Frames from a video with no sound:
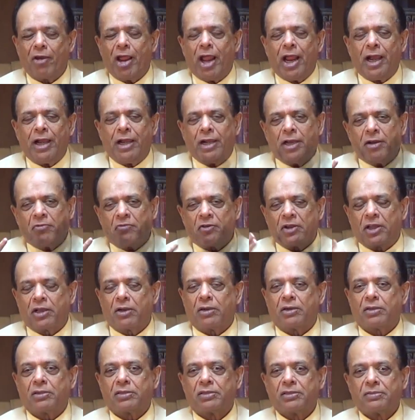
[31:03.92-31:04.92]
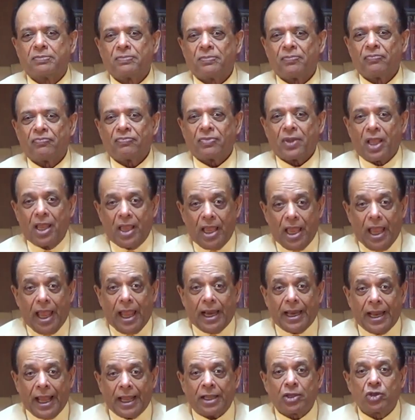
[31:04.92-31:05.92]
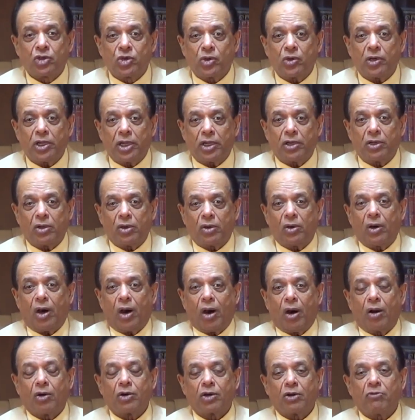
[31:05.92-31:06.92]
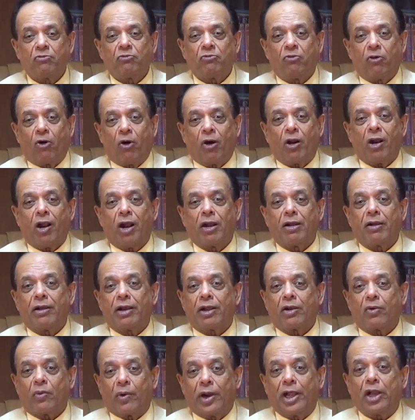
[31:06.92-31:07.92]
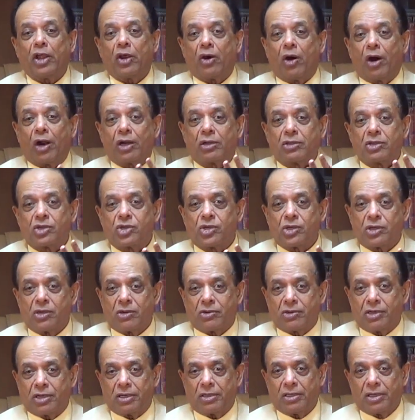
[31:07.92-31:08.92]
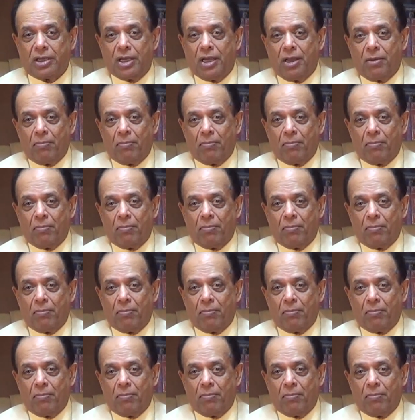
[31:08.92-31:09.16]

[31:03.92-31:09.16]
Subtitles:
very difficult. And actually, out of 420 odd children